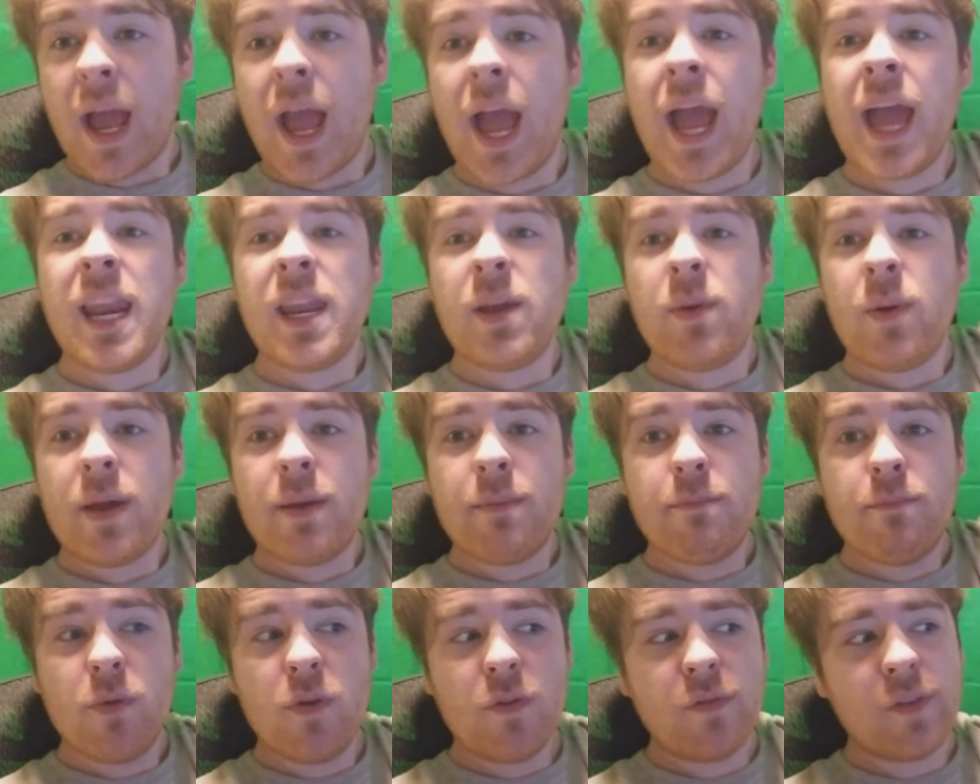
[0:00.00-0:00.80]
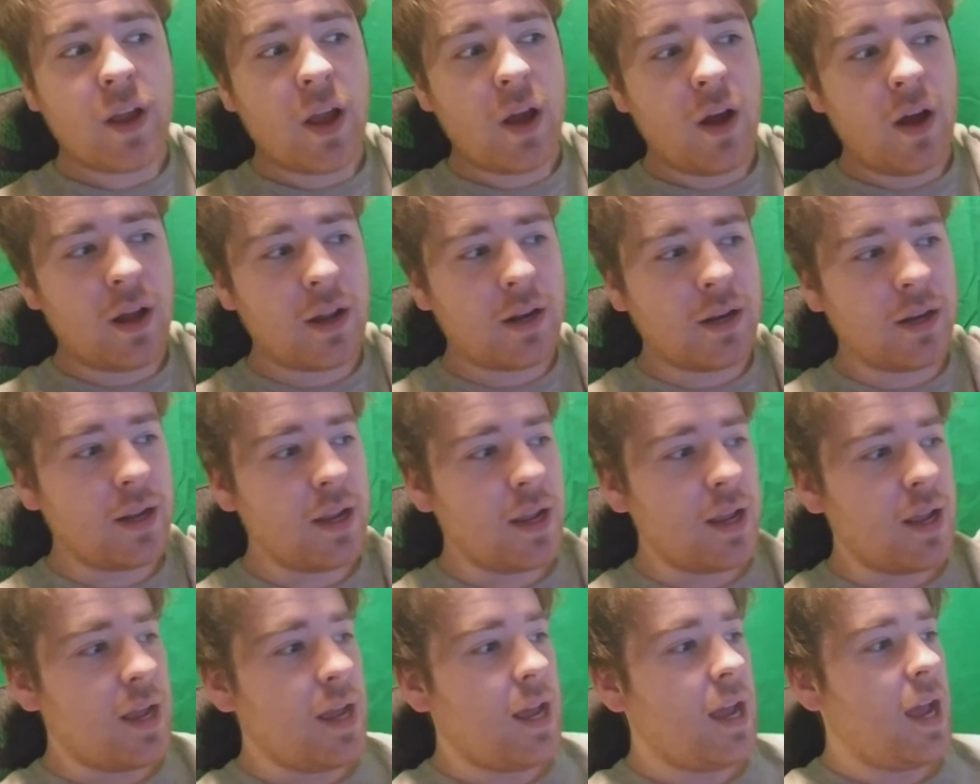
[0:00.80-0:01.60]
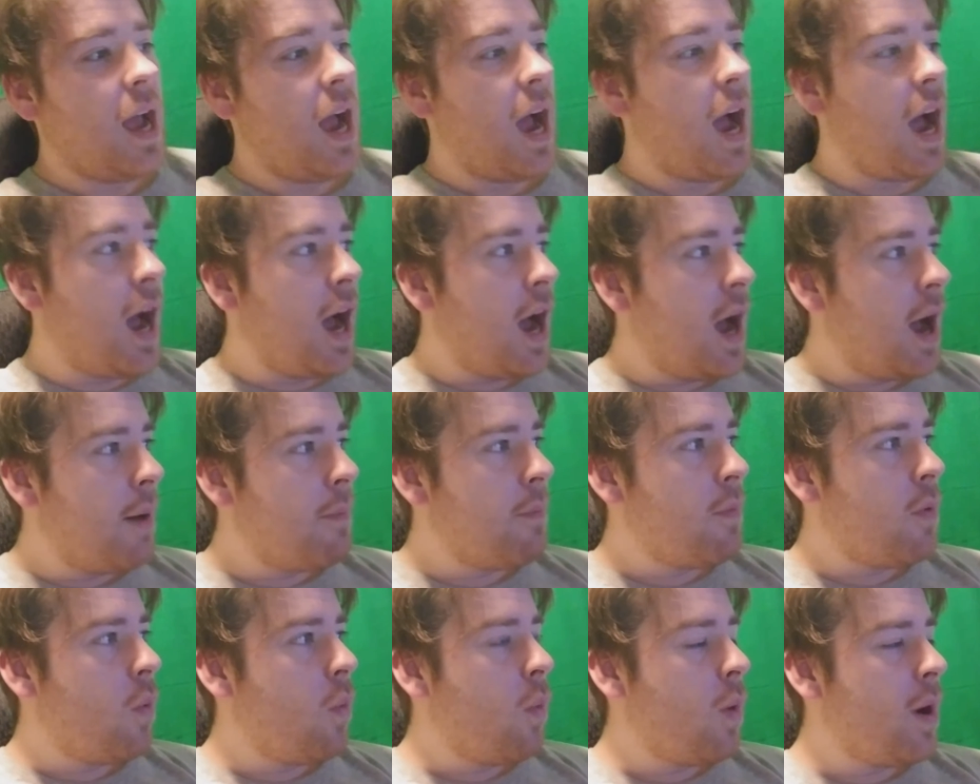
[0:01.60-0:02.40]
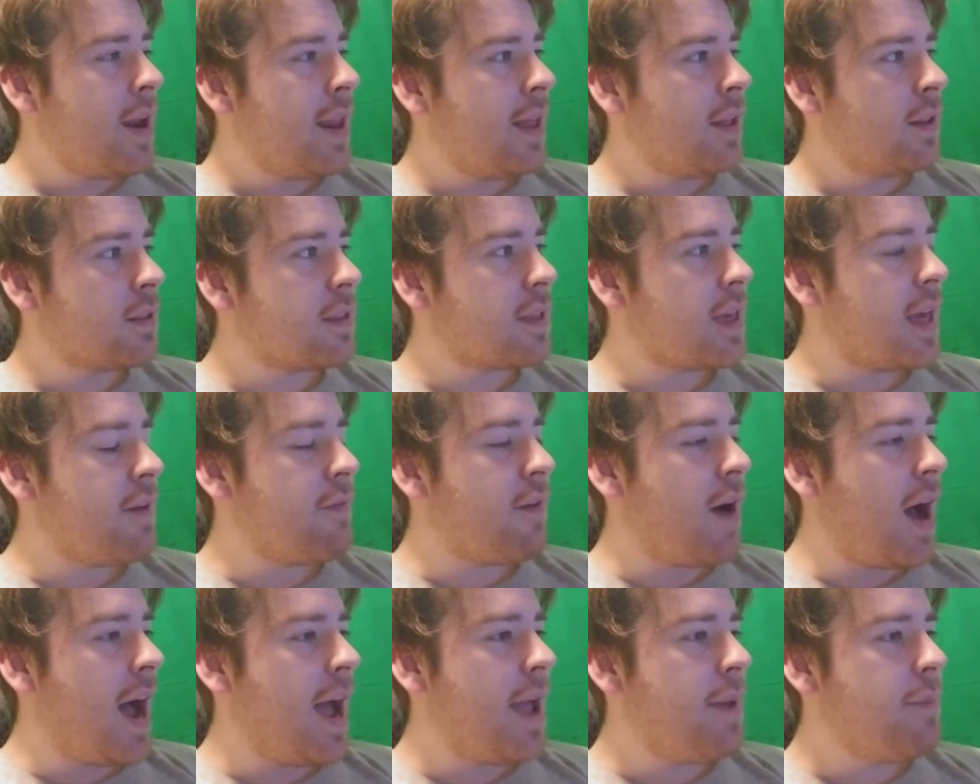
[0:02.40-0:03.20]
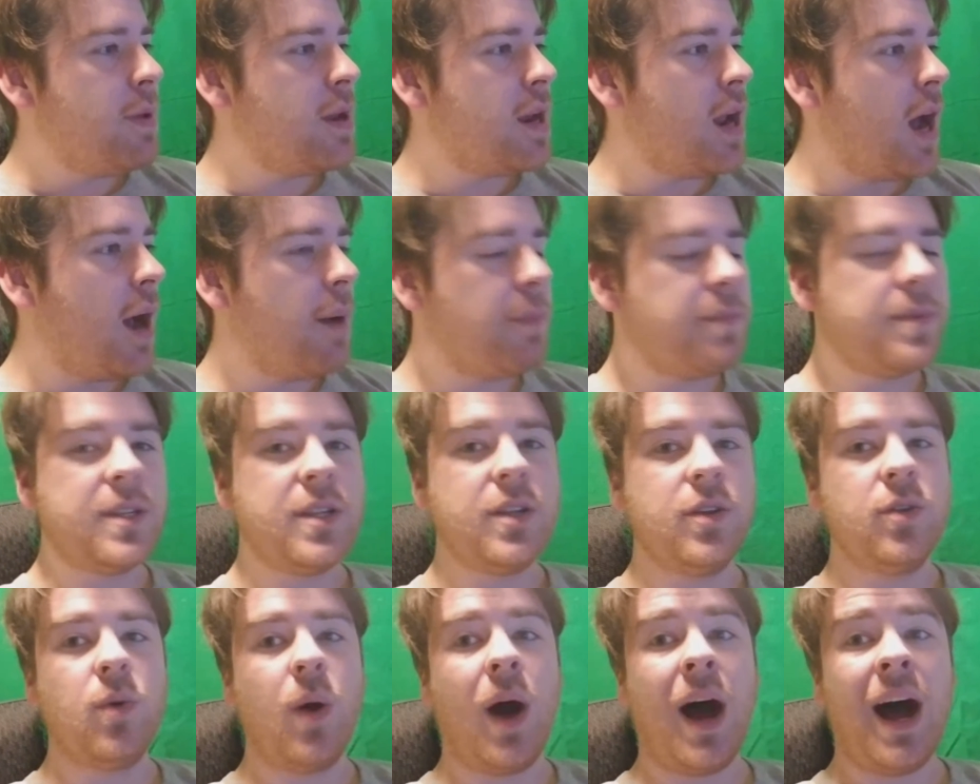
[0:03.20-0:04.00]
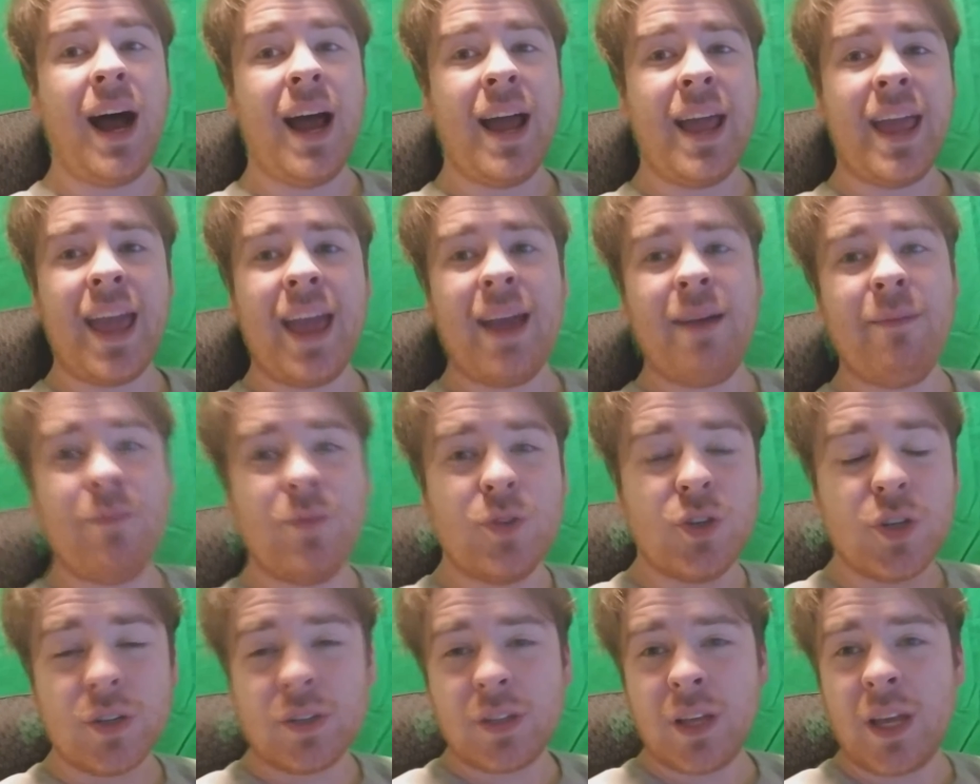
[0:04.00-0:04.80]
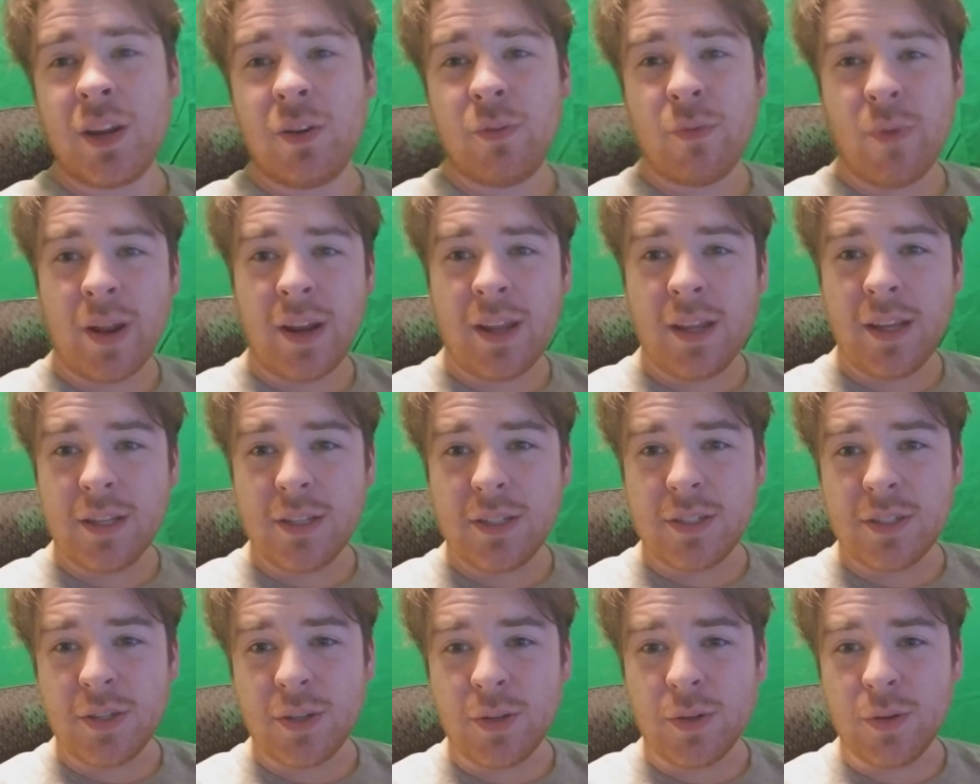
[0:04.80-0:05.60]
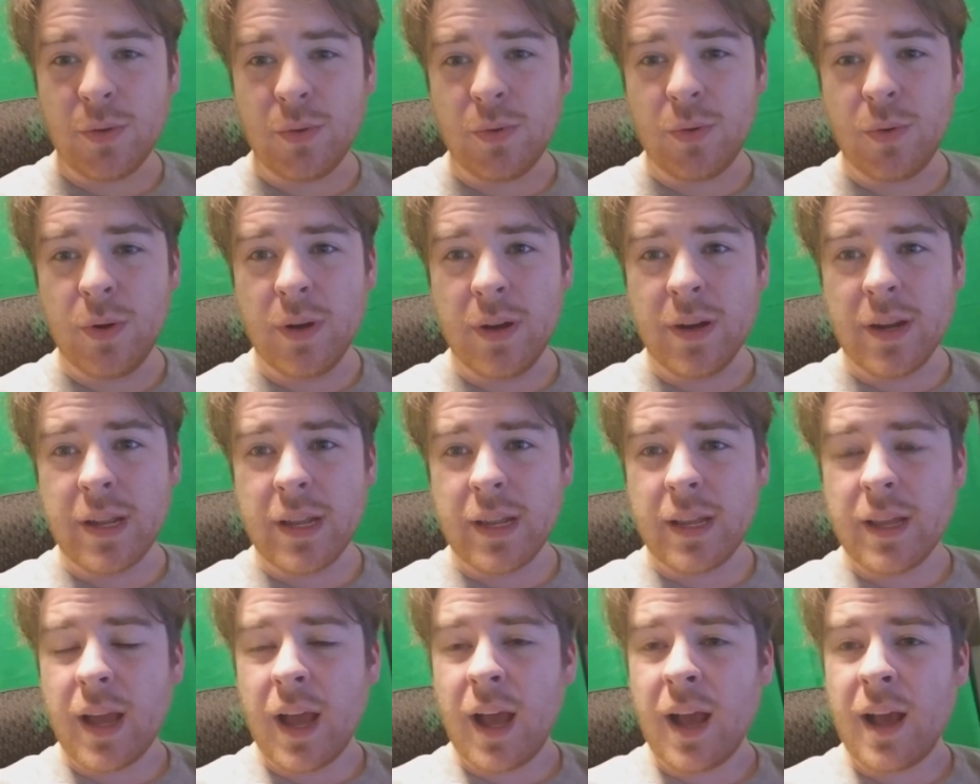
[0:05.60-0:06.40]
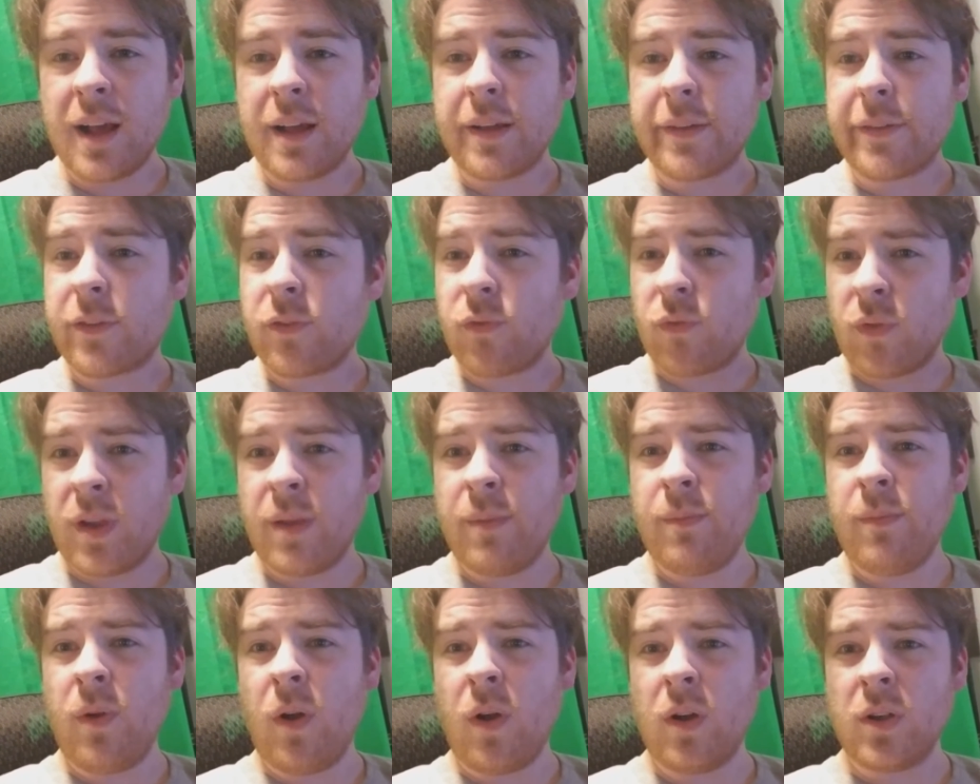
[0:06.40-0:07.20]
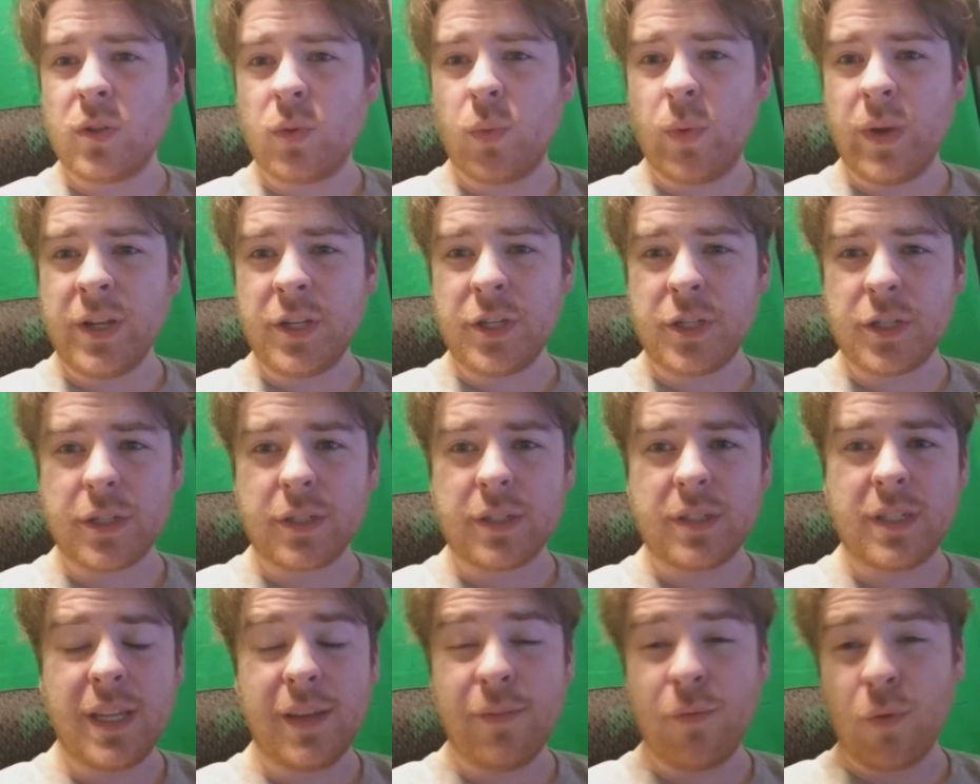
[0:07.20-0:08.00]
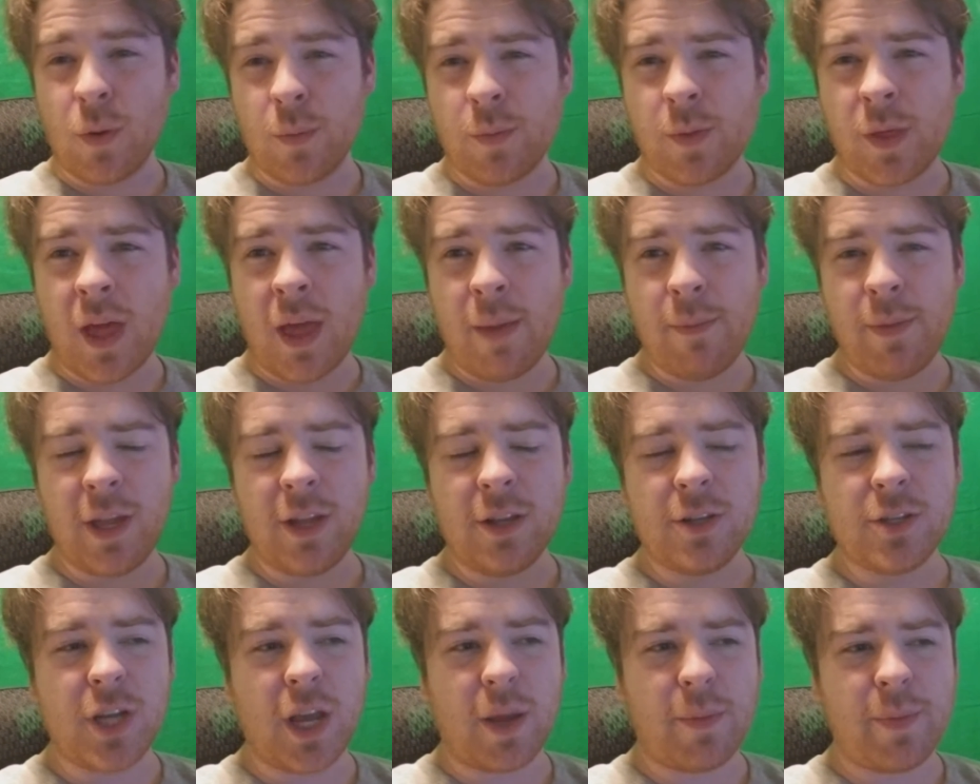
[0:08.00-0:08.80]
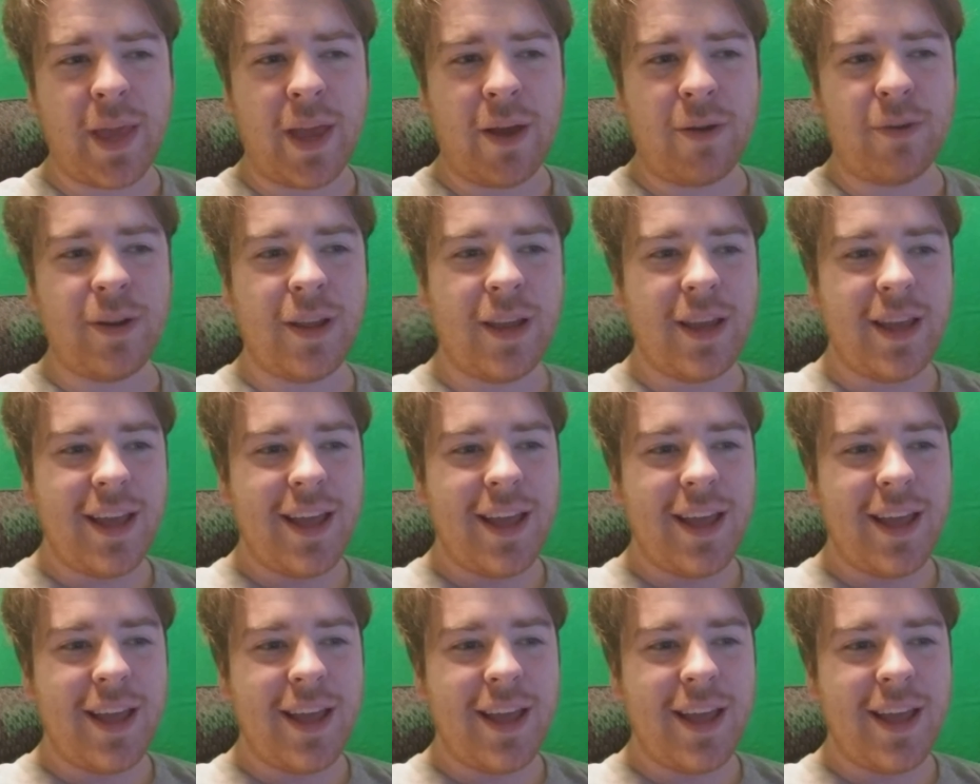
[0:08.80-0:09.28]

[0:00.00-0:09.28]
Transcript: Anyway, moving on. Um, what else have I been up to? I am just getting ready to uh, stream on Twitch, T Forbes Gaming. Check me out.